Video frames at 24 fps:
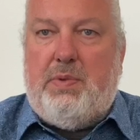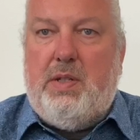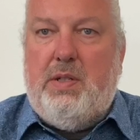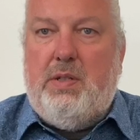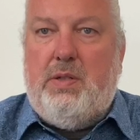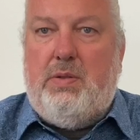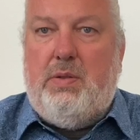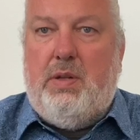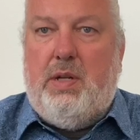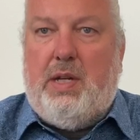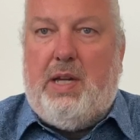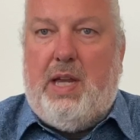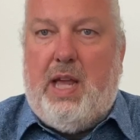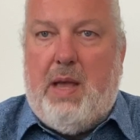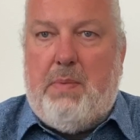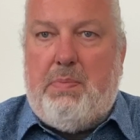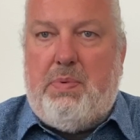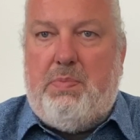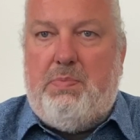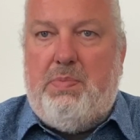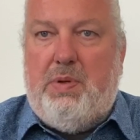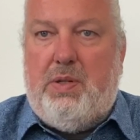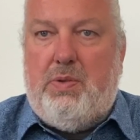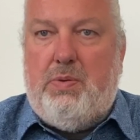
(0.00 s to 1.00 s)
into a
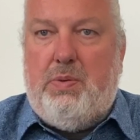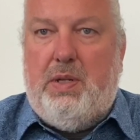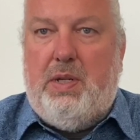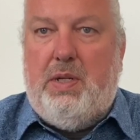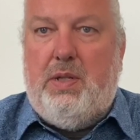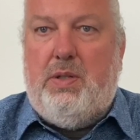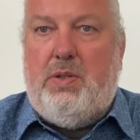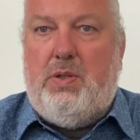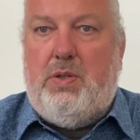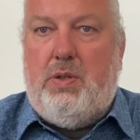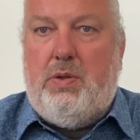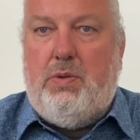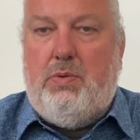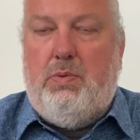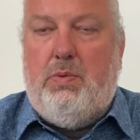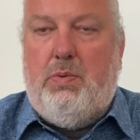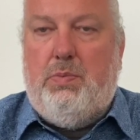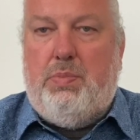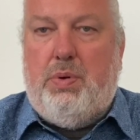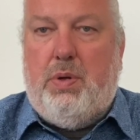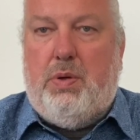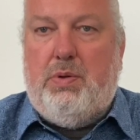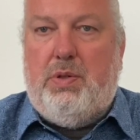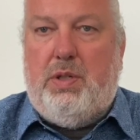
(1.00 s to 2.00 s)
gap between two
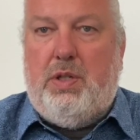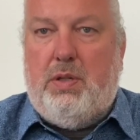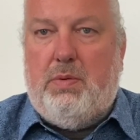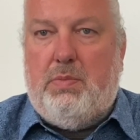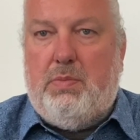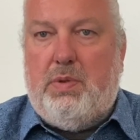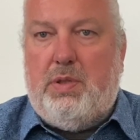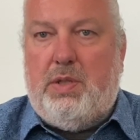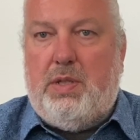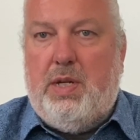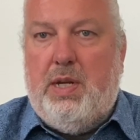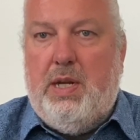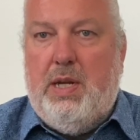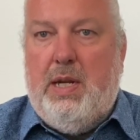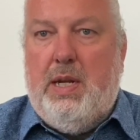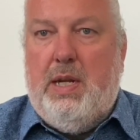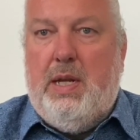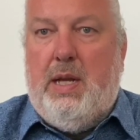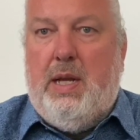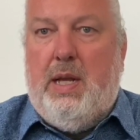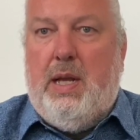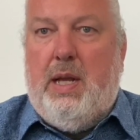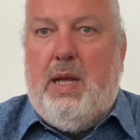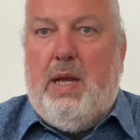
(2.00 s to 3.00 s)
podiums,
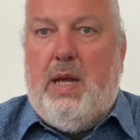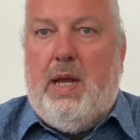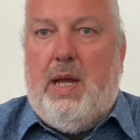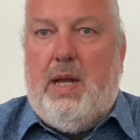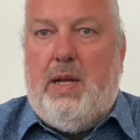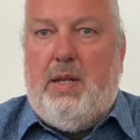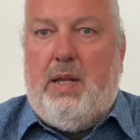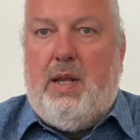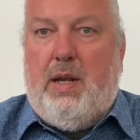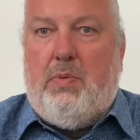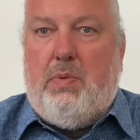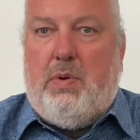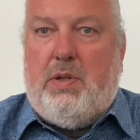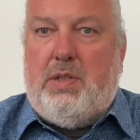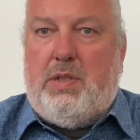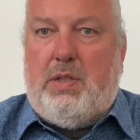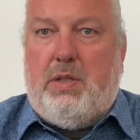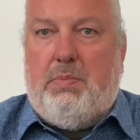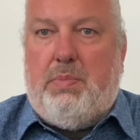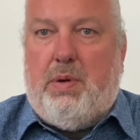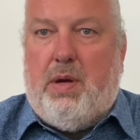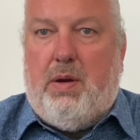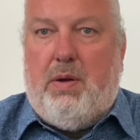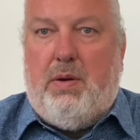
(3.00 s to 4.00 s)
and that was
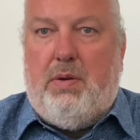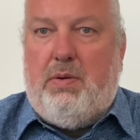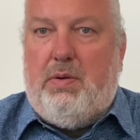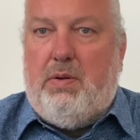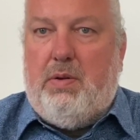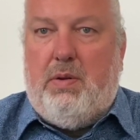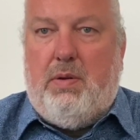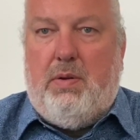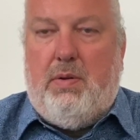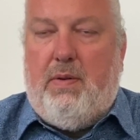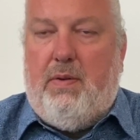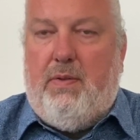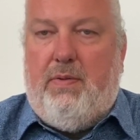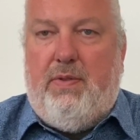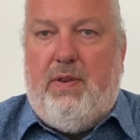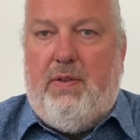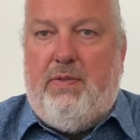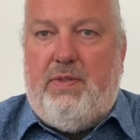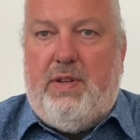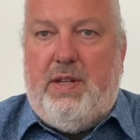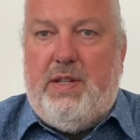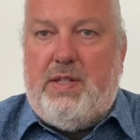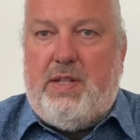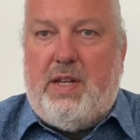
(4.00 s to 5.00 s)
about
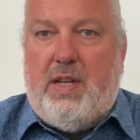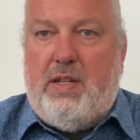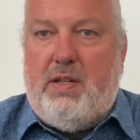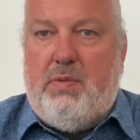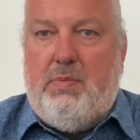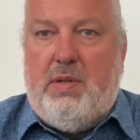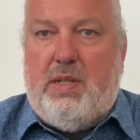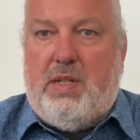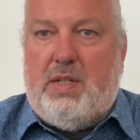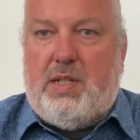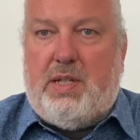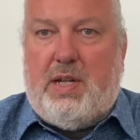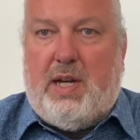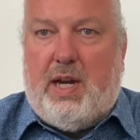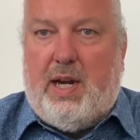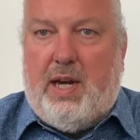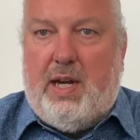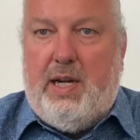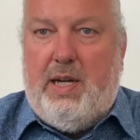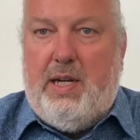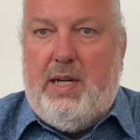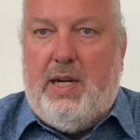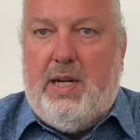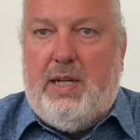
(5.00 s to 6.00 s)
50 centimeters
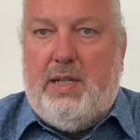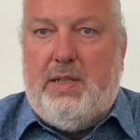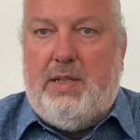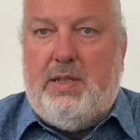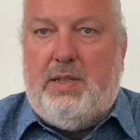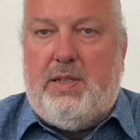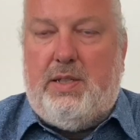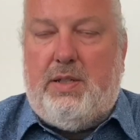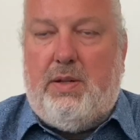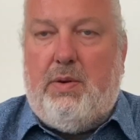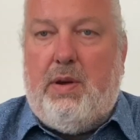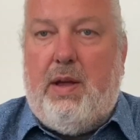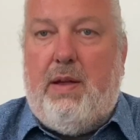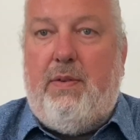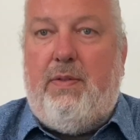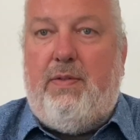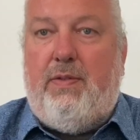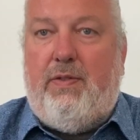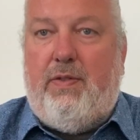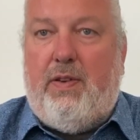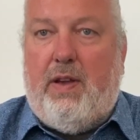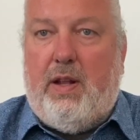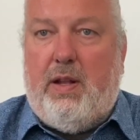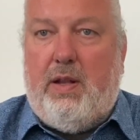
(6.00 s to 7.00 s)
high, and so I
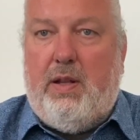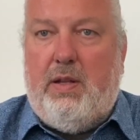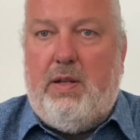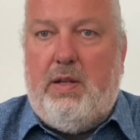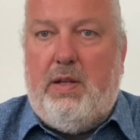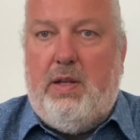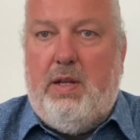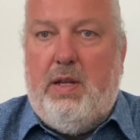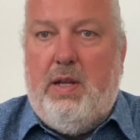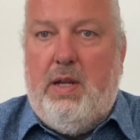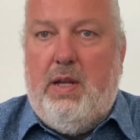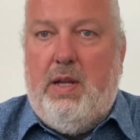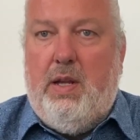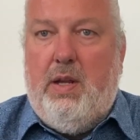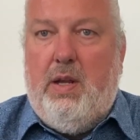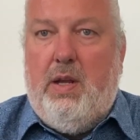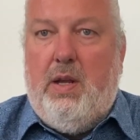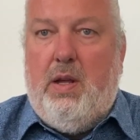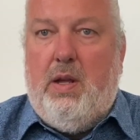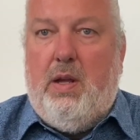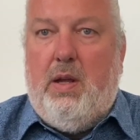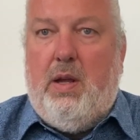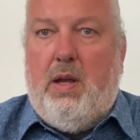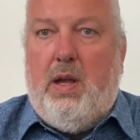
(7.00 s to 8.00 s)
fell,
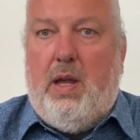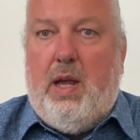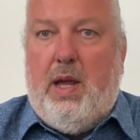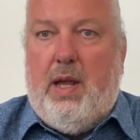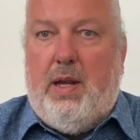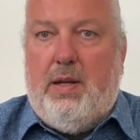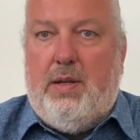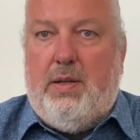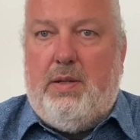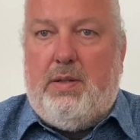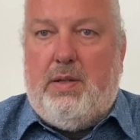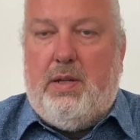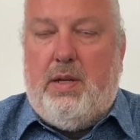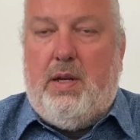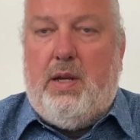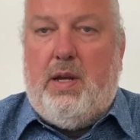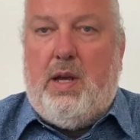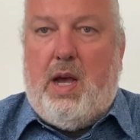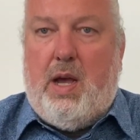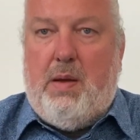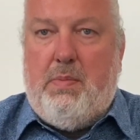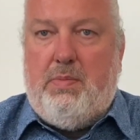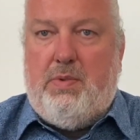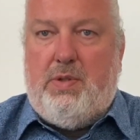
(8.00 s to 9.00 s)
and
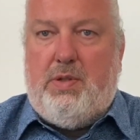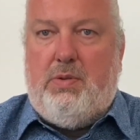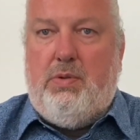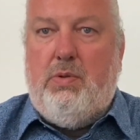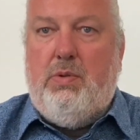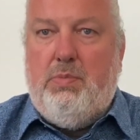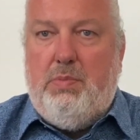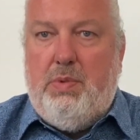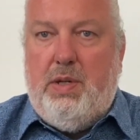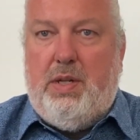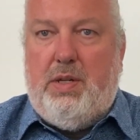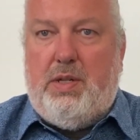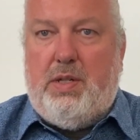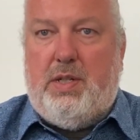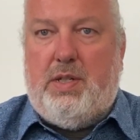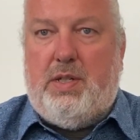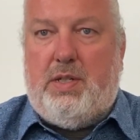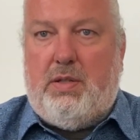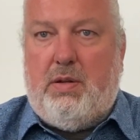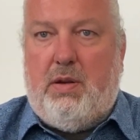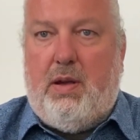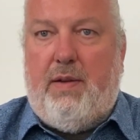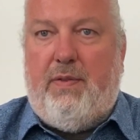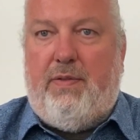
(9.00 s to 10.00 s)
I'm 2 meters,
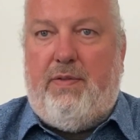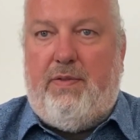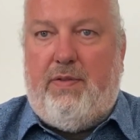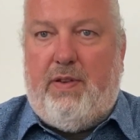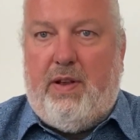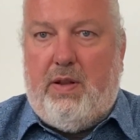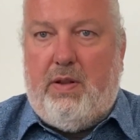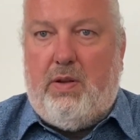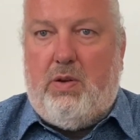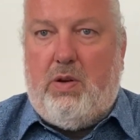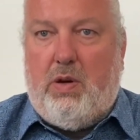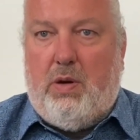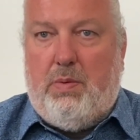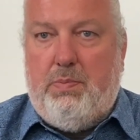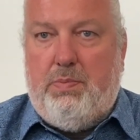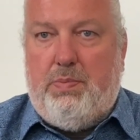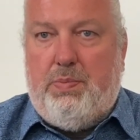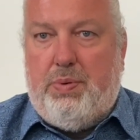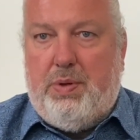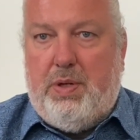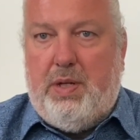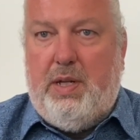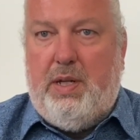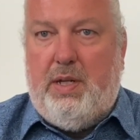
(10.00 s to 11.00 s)
so I fell
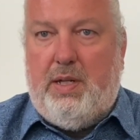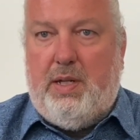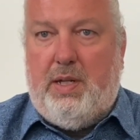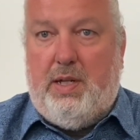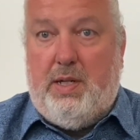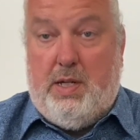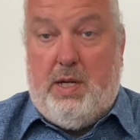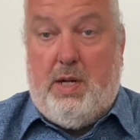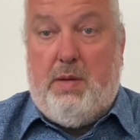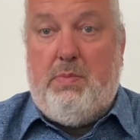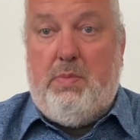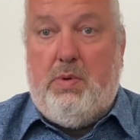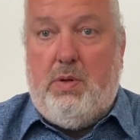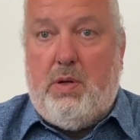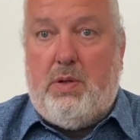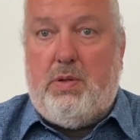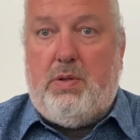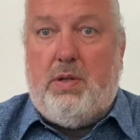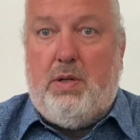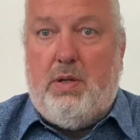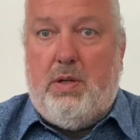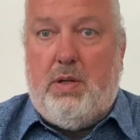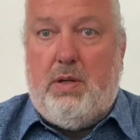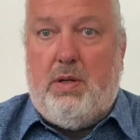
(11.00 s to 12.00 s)
completely, and I'm
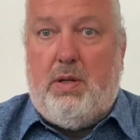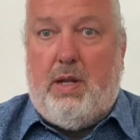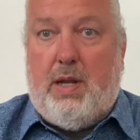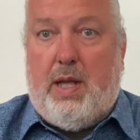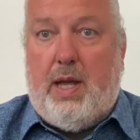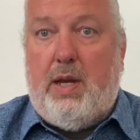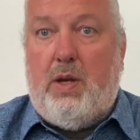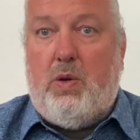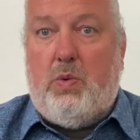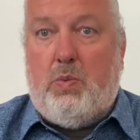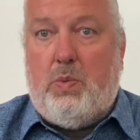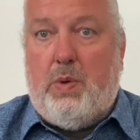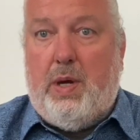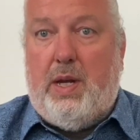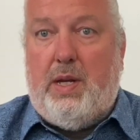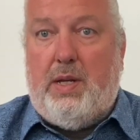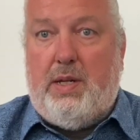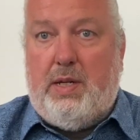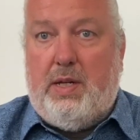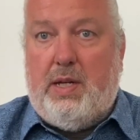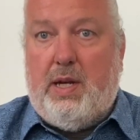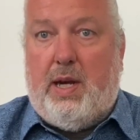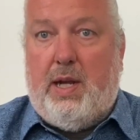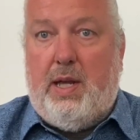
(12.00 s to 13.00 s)
not a
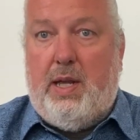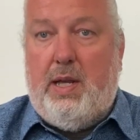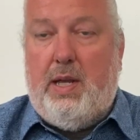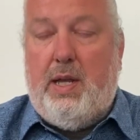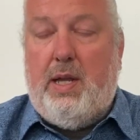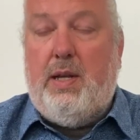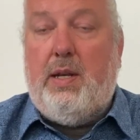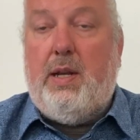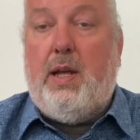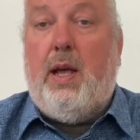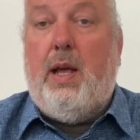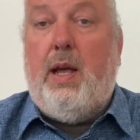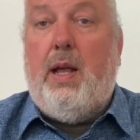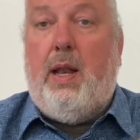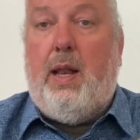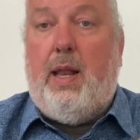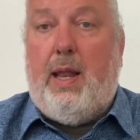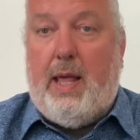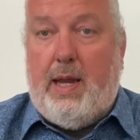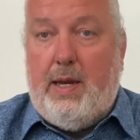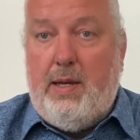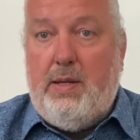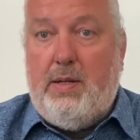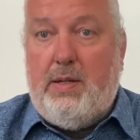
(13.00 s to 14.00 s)
lightweight guy, and I
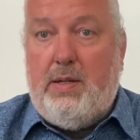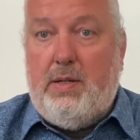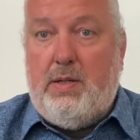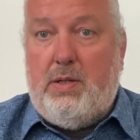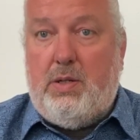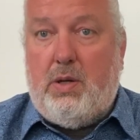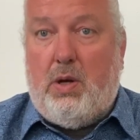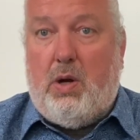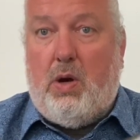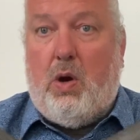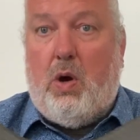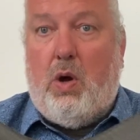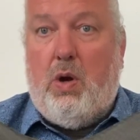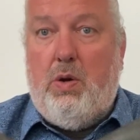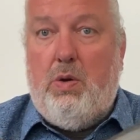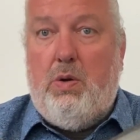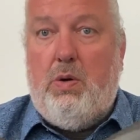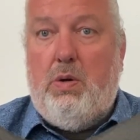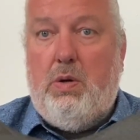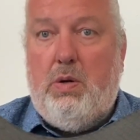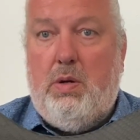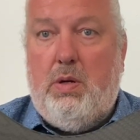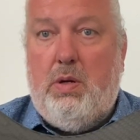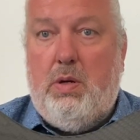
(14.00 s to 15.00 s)
landed
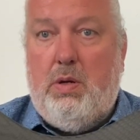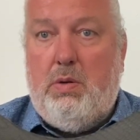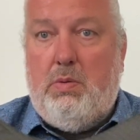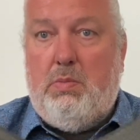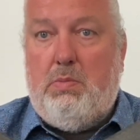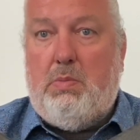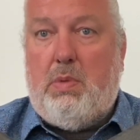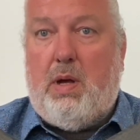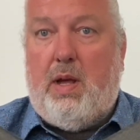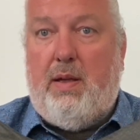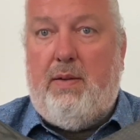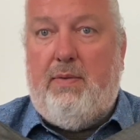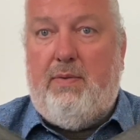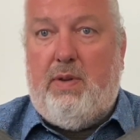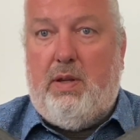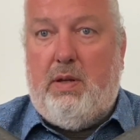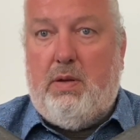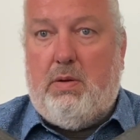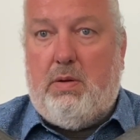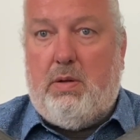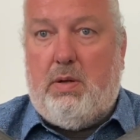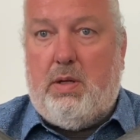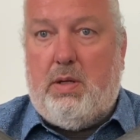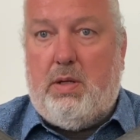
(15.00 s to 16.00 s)
on my
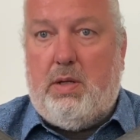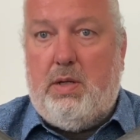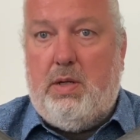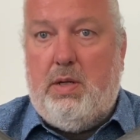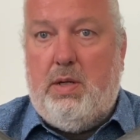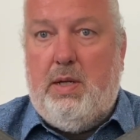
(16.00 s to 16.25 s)
viola.